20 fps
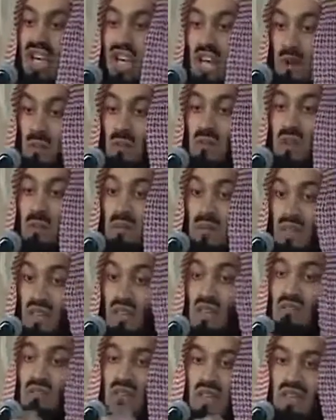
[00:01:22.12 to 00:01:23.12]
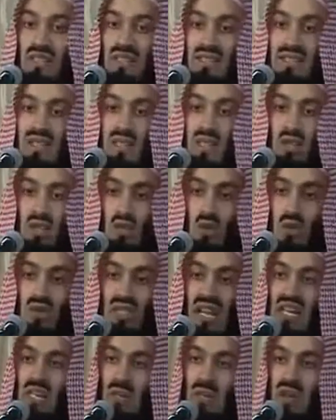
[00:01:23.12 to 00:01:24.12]
and help them achieve that. So you
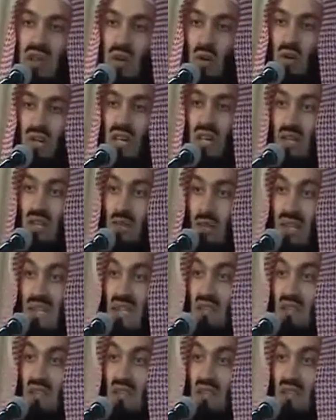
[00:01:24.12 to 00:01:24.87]
tell the man, look, there are